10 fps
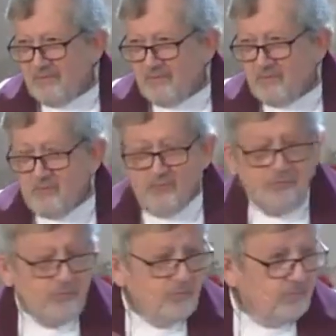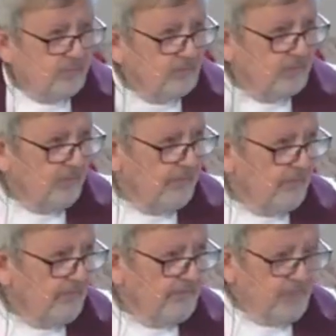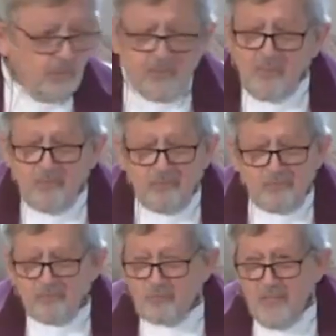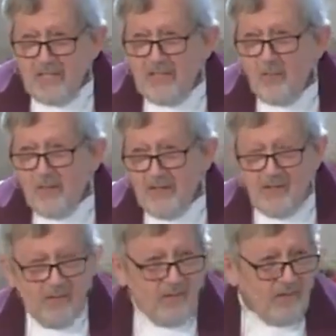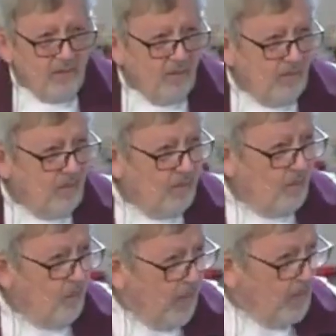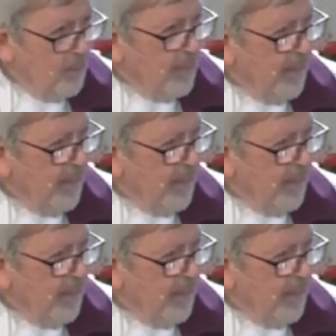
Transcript: to who knows really where. Where would they